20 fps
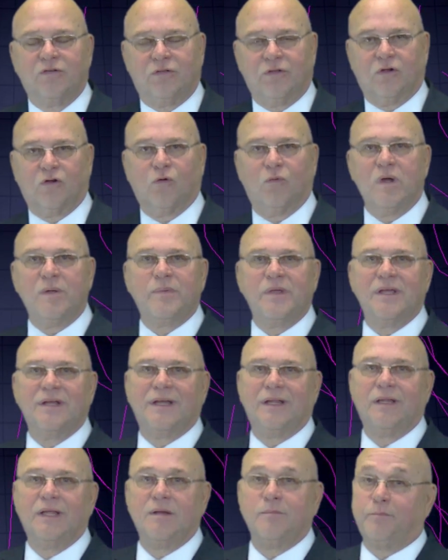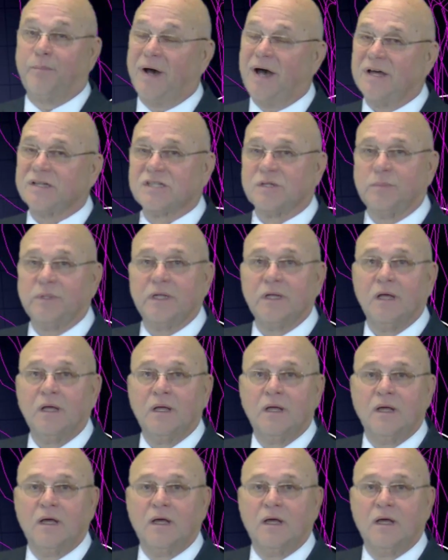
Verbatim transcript: the Caribbean and then possibly